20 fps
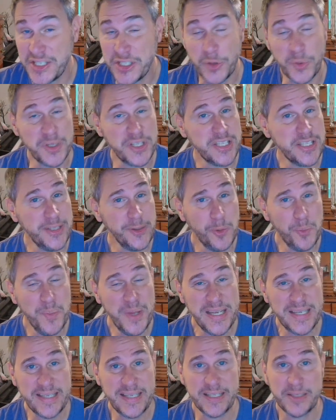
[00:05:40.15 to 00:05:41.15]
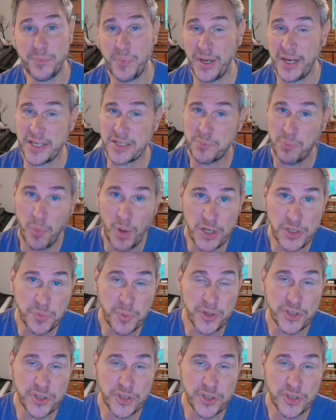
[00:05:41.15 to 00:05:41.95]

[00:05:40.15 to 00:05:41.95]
So it still misses, but it's much,